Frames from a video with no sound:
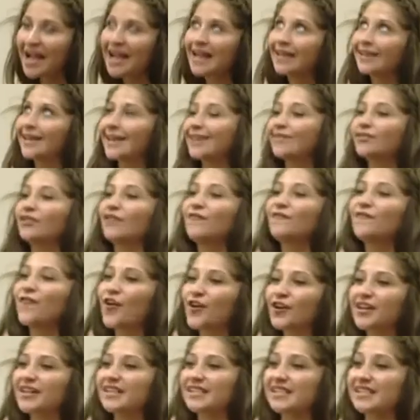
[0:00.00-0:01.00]
like the
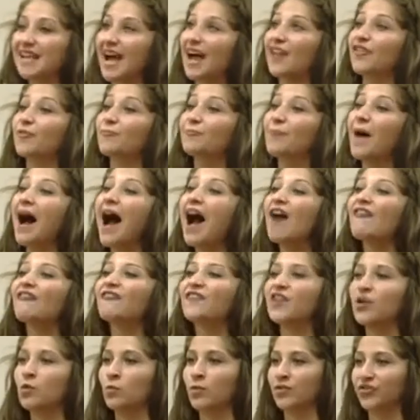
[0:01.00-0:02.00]
foggy south,
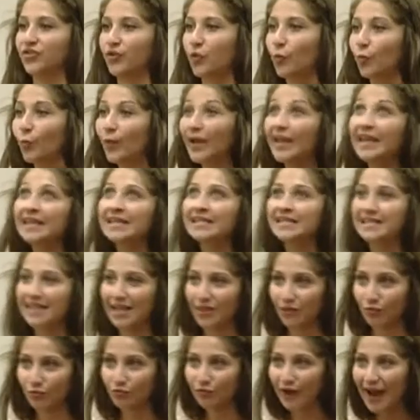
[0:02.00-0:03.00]
puffing with the wind
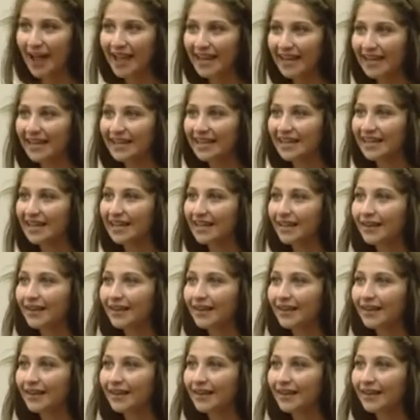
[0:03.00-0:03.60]
and the rain?